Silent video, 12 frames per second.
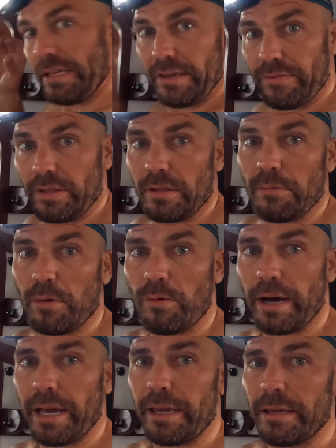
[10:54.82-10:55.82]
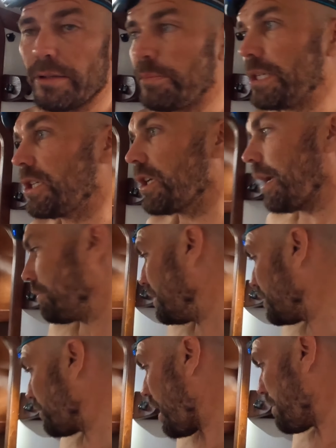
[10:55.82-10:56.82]
giving them away. It'd be a shame to
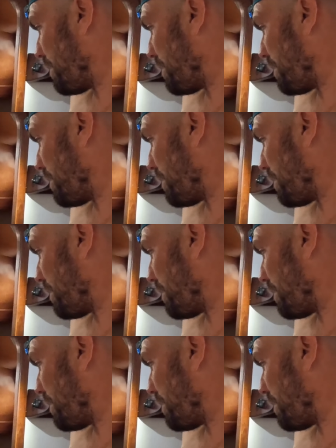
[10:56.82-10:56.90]
scrap